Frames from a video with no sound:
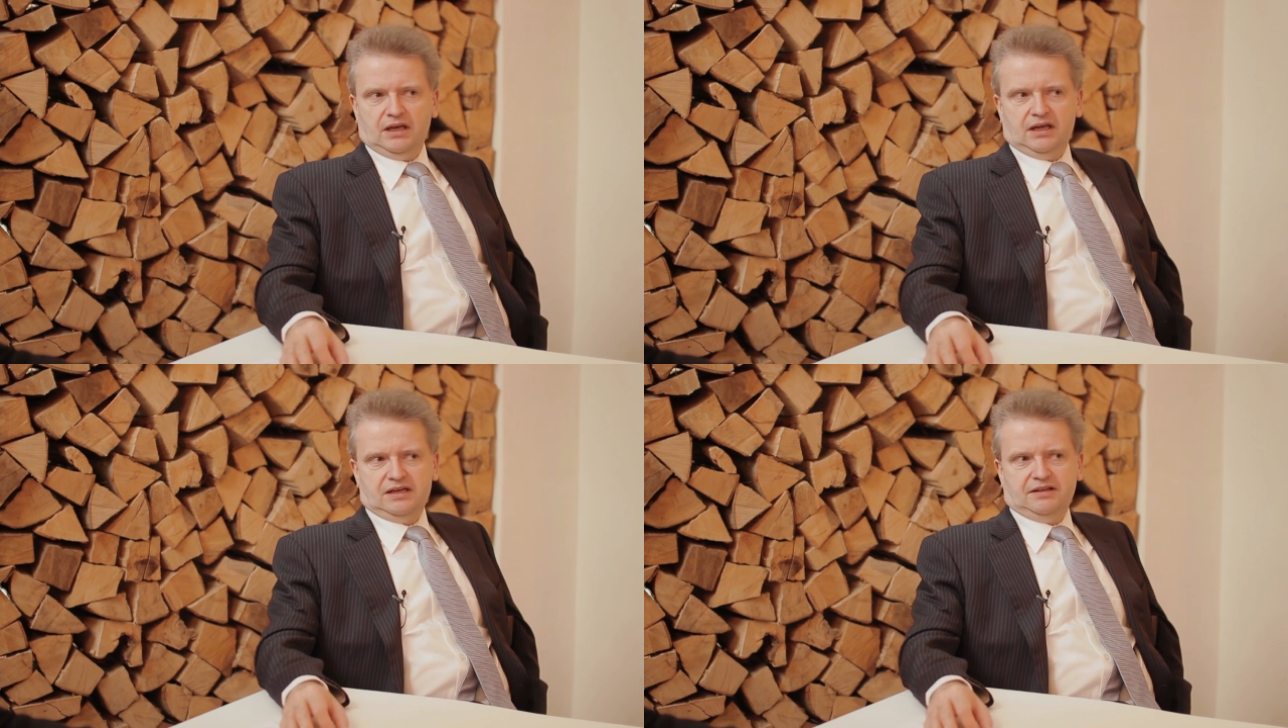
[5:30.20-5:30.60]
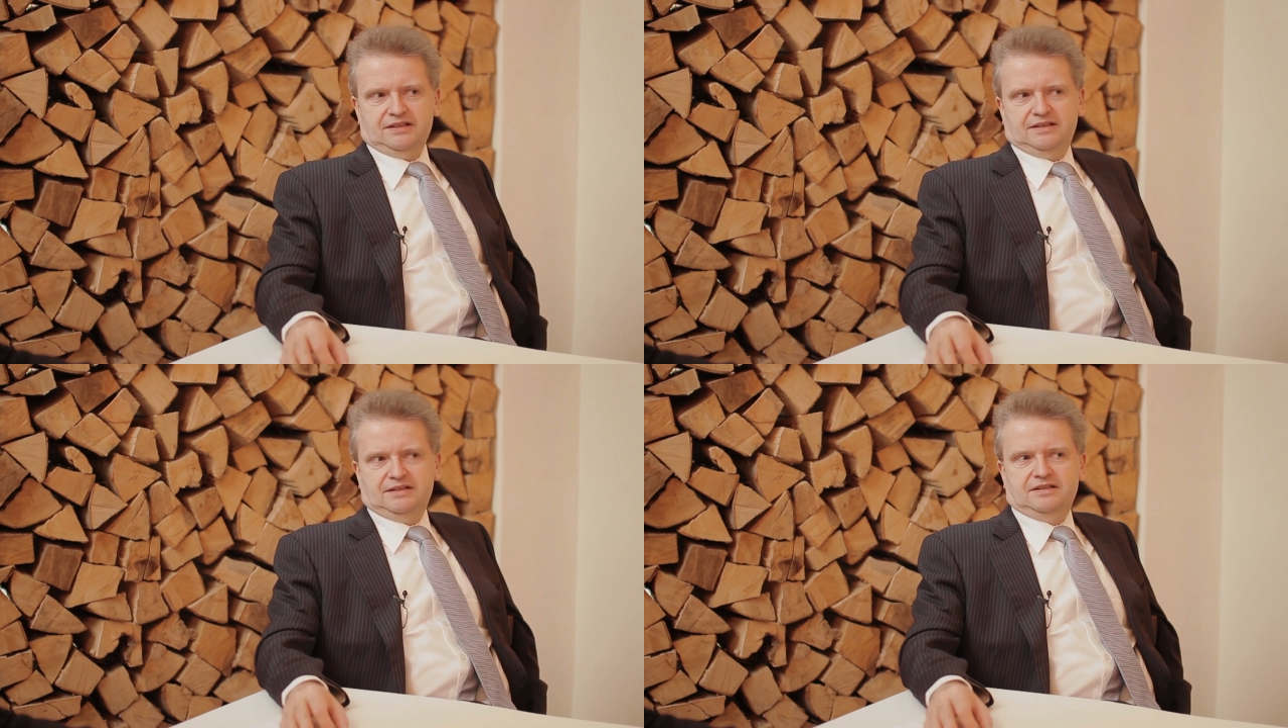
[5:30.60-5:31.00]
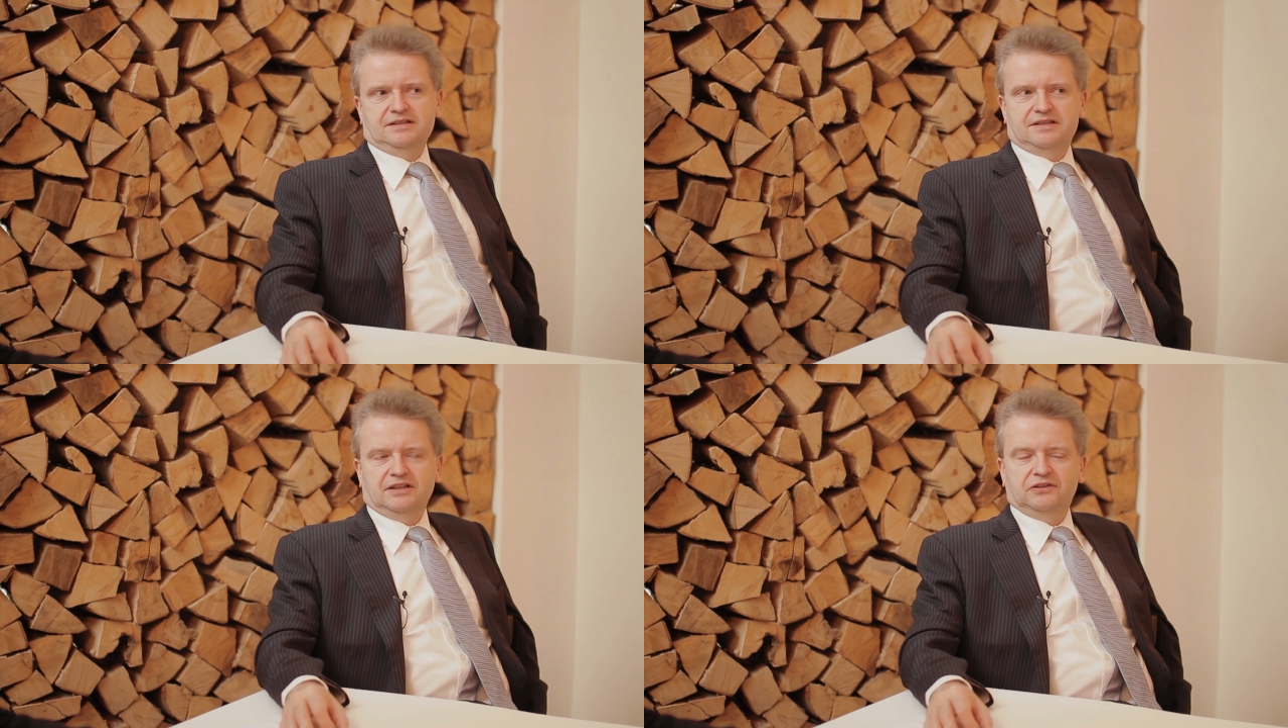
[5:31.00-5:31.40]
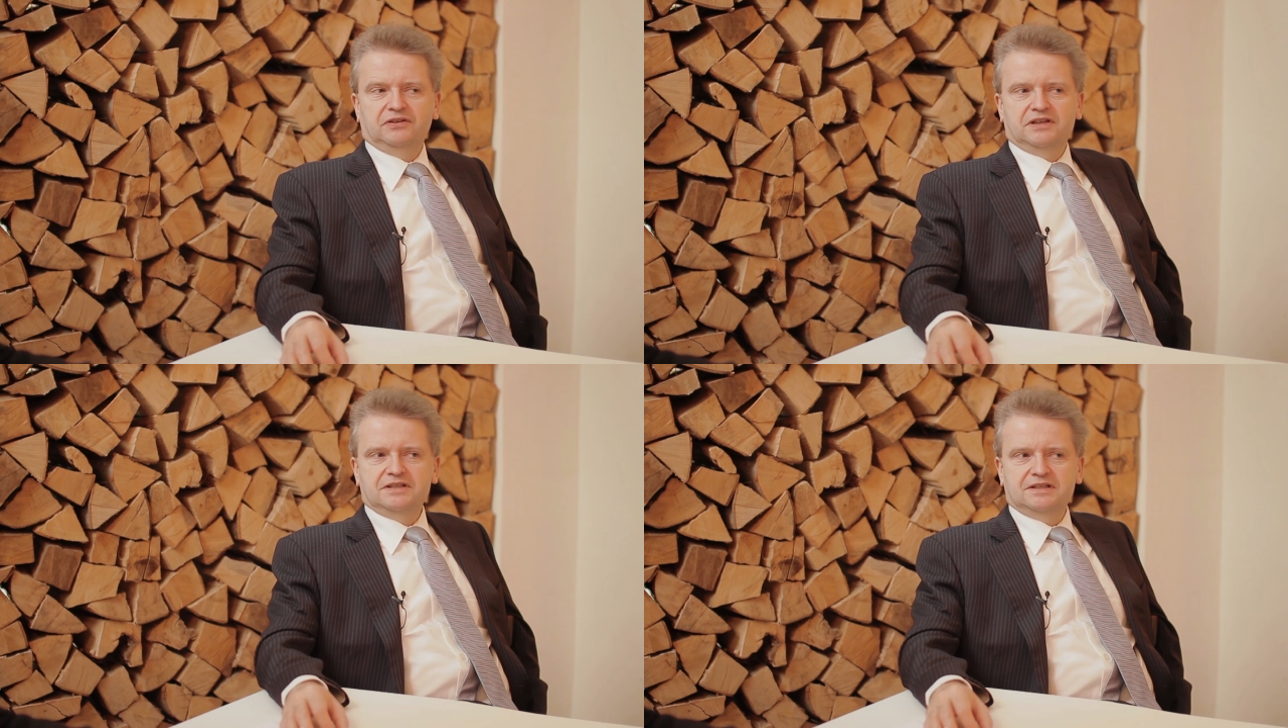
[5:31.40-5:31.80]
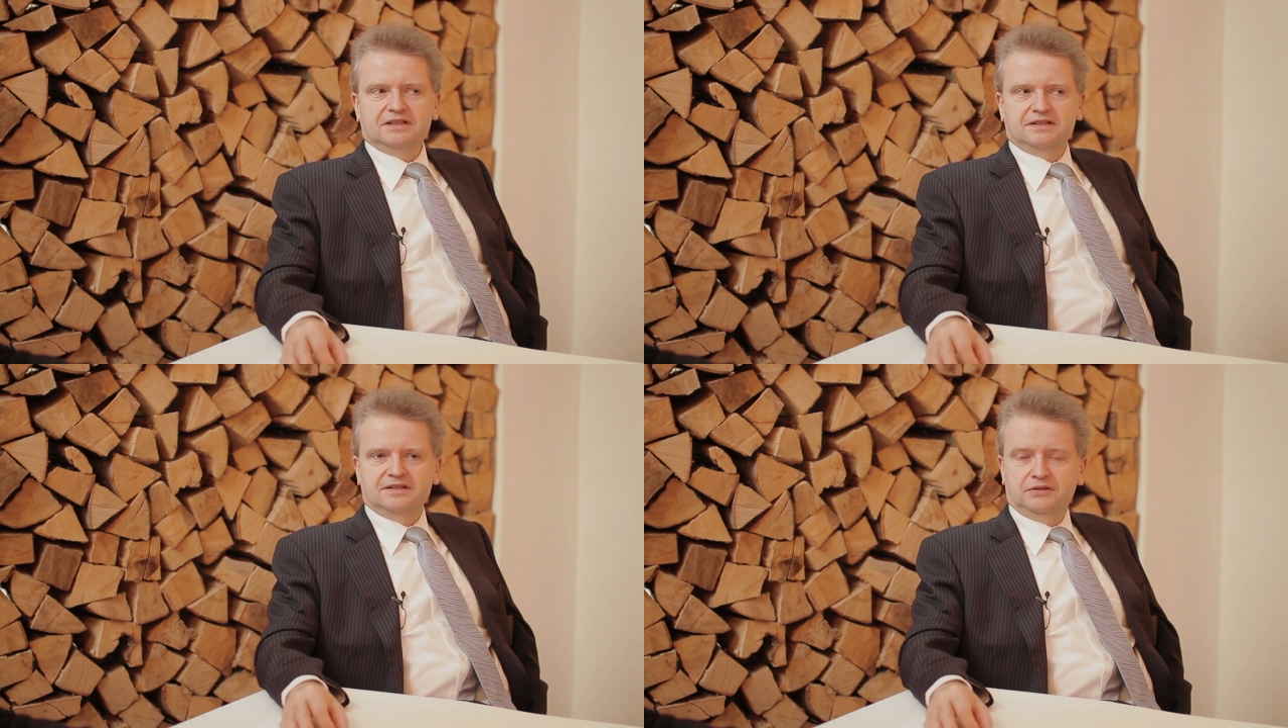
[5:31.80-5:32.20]
Another statistics, for
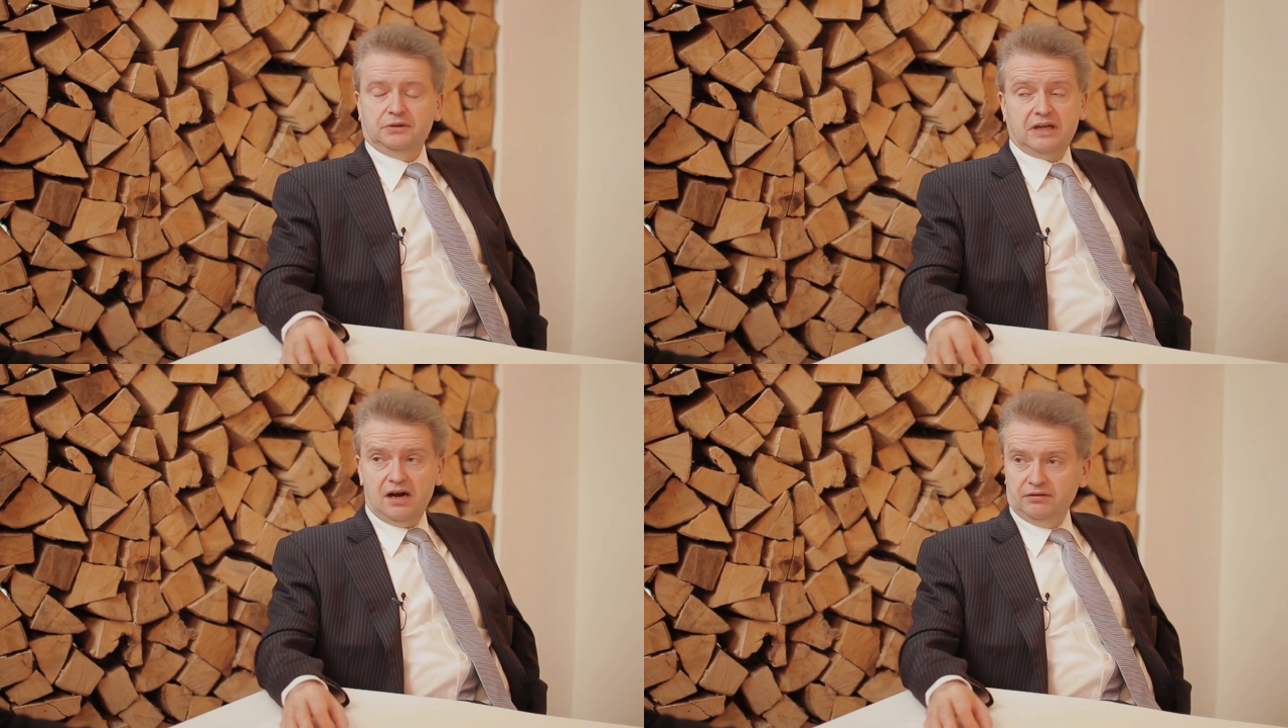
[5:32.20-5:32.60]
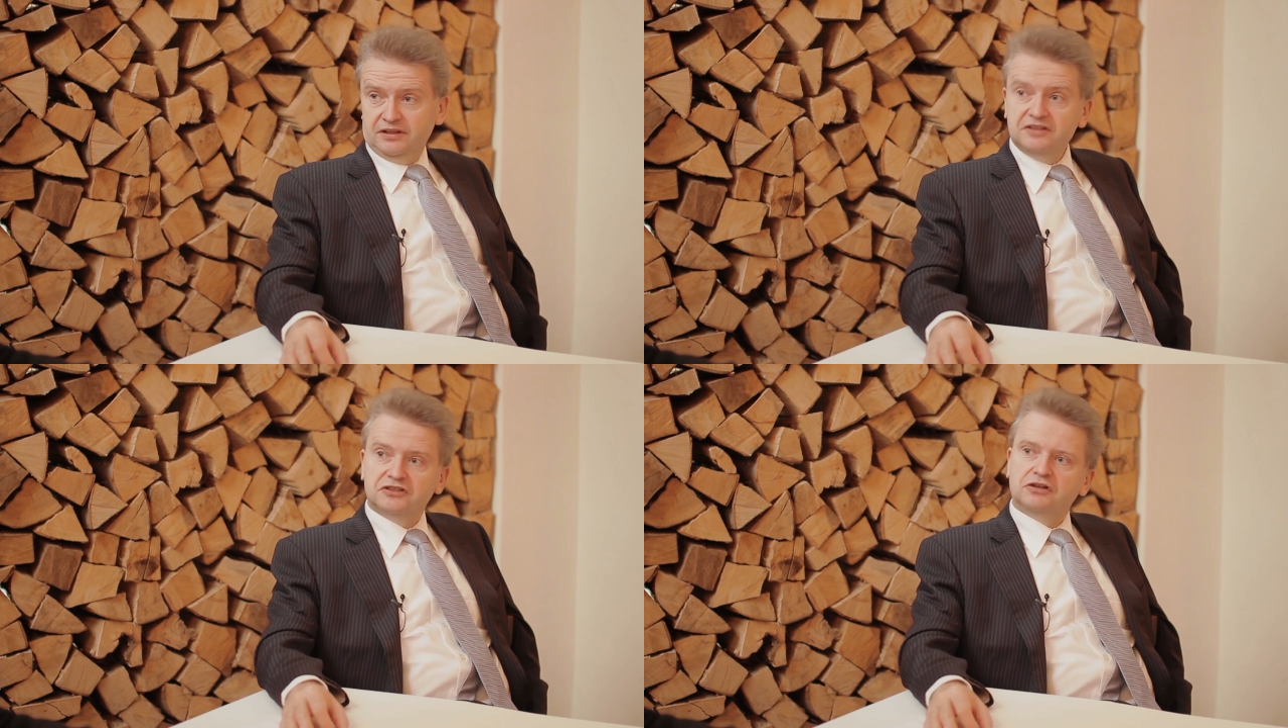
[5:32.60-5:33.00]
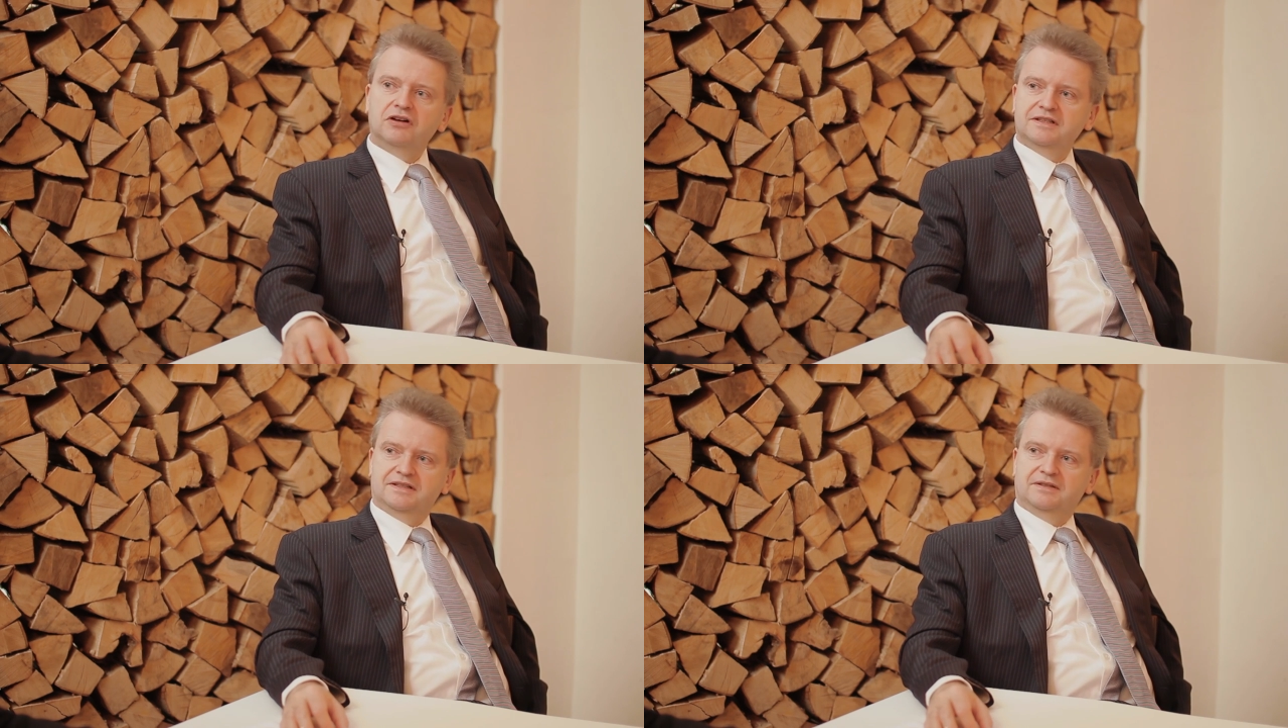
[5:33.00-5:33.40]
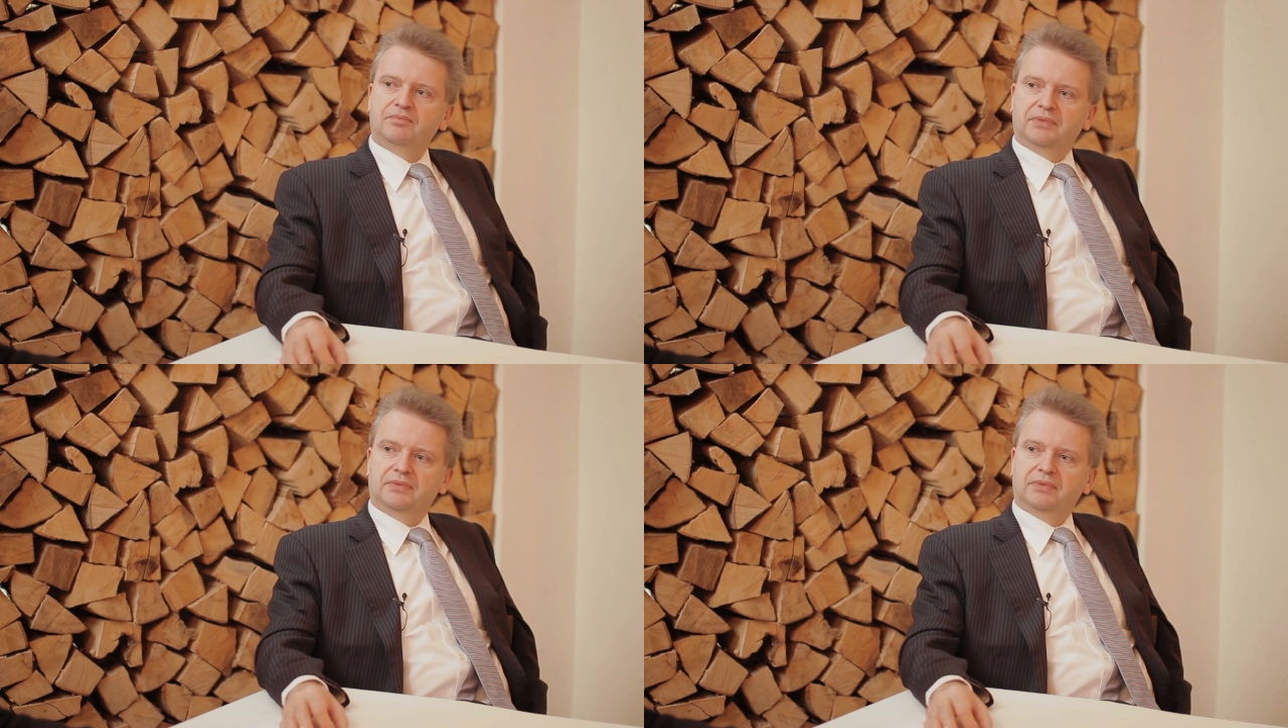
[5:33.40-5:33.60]
instance, is to count these shocks.